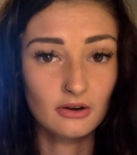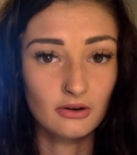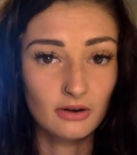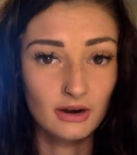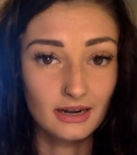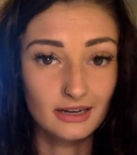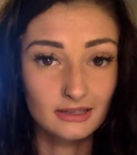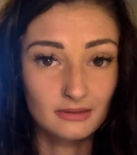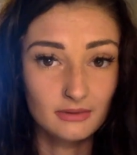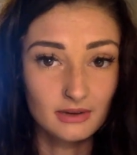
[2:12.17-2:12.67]

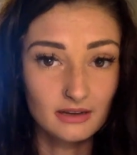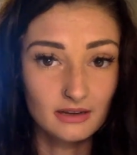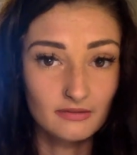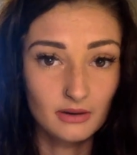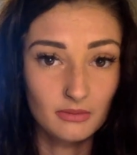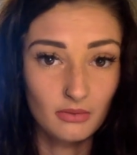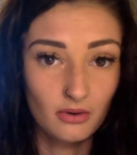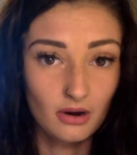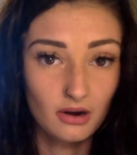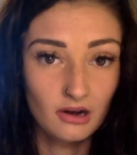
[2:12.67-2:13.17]
Correct me if
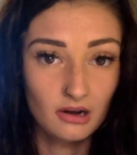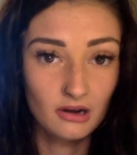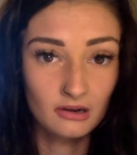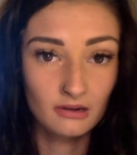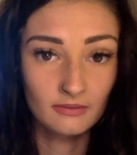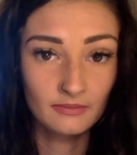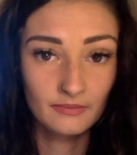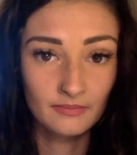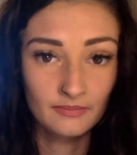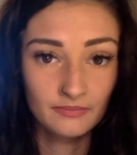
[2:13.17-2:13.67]
I'm
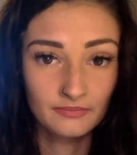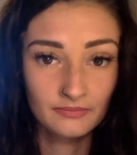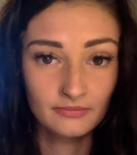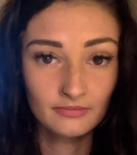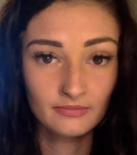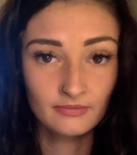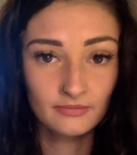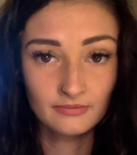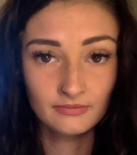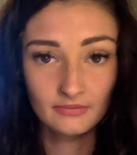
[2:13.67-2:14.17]
wrong.
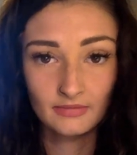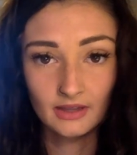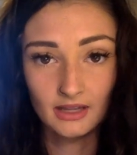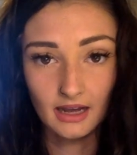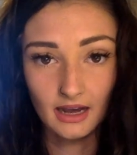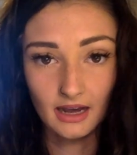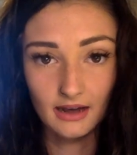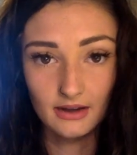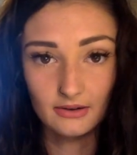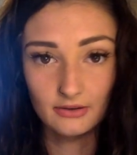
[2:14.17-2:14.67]

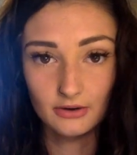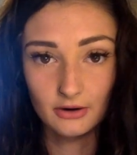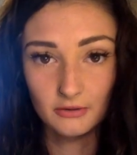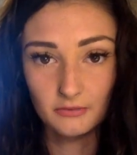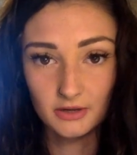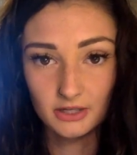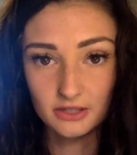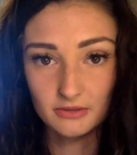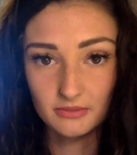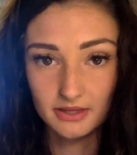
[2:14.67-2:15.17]
I don't
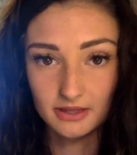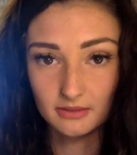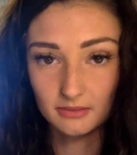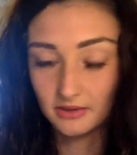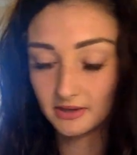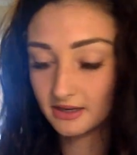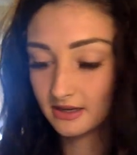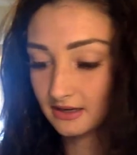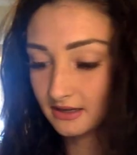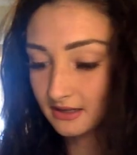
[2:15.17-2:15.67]
know much about the
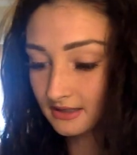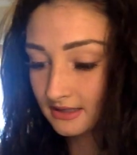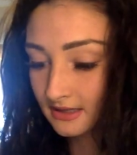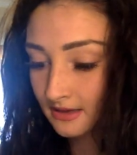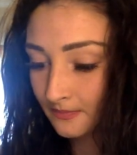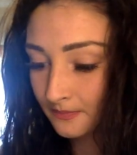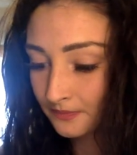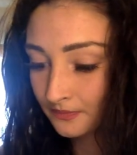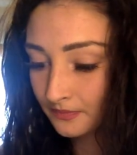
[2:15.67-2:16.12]
planets.